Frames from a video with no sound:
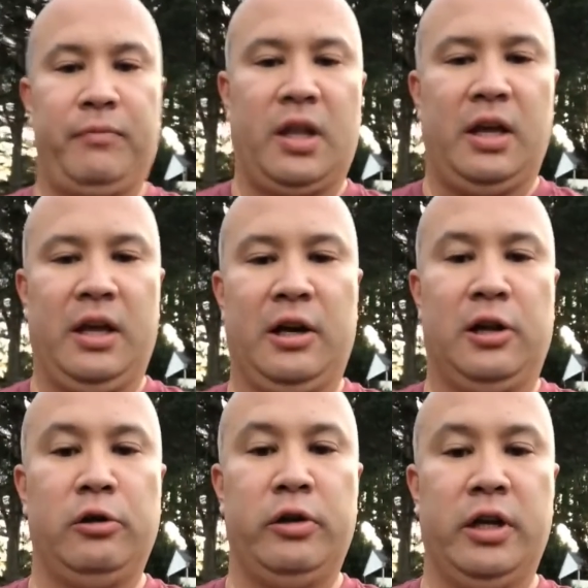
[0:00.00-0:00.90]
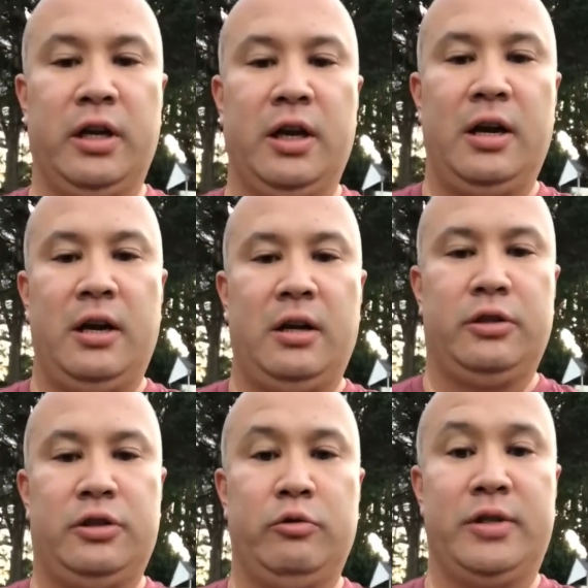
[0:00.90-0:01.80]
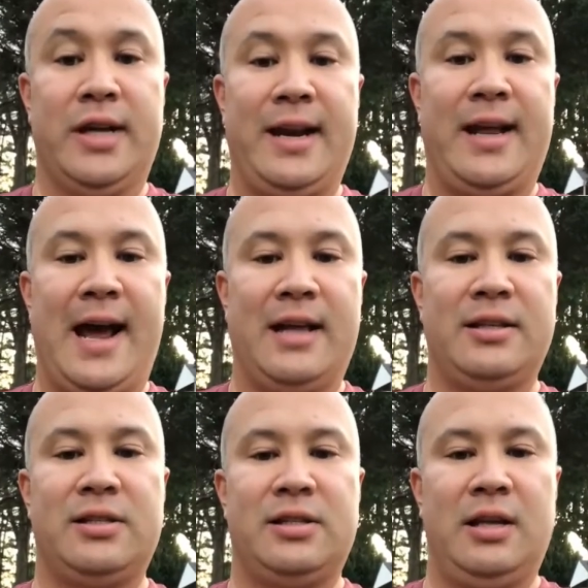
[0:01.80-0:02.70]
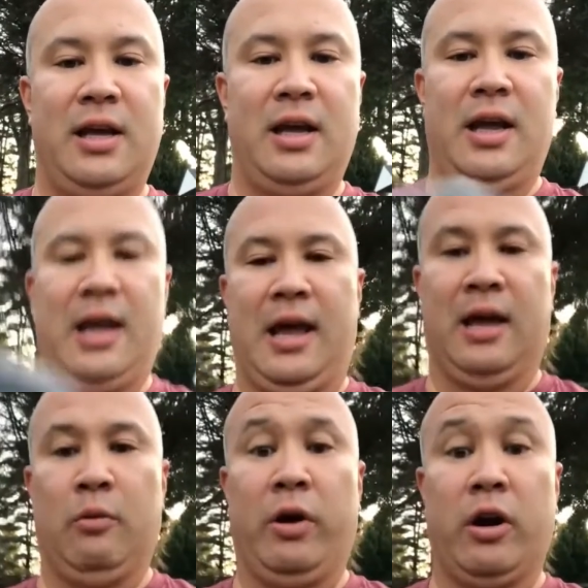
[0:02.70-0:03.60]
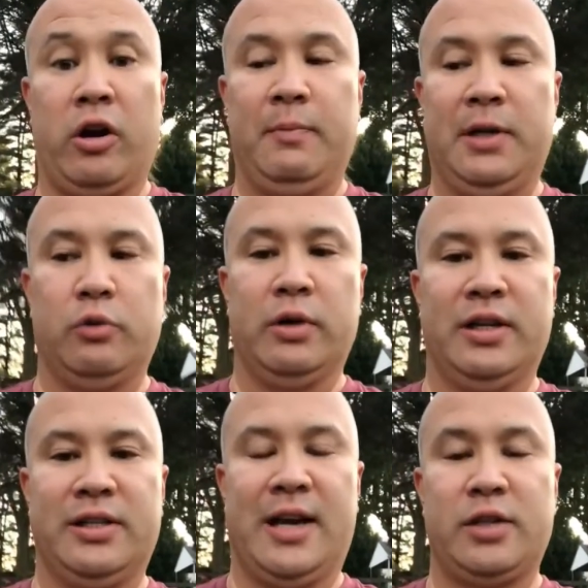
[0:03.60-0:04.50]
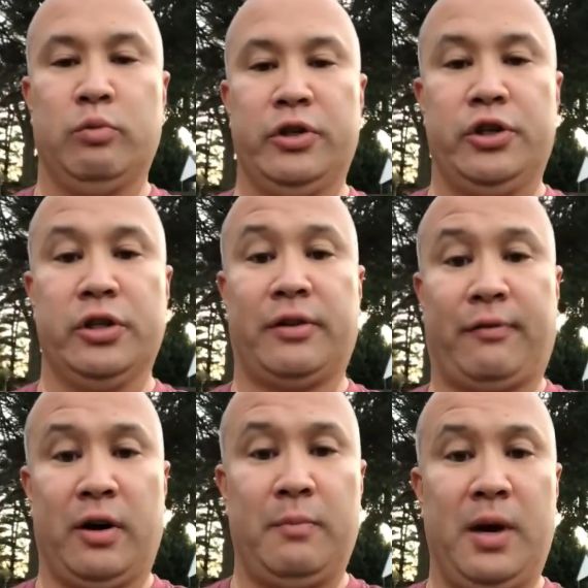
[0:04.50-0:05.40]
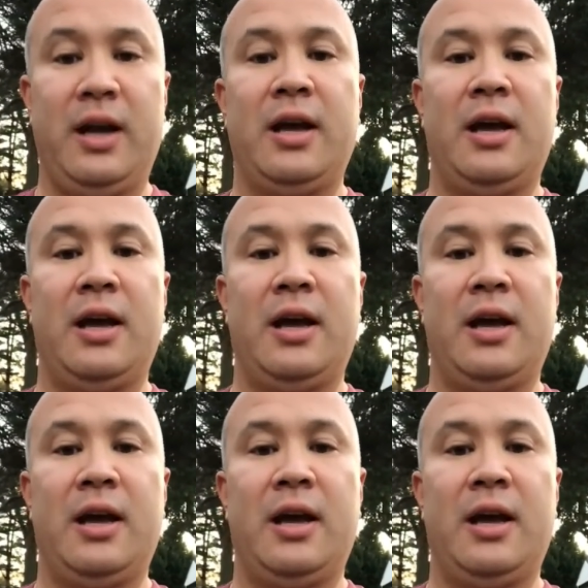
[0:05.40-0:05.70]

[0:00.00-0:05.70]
included 2 Deadcats, and we are going to be doing a test with just the front mic,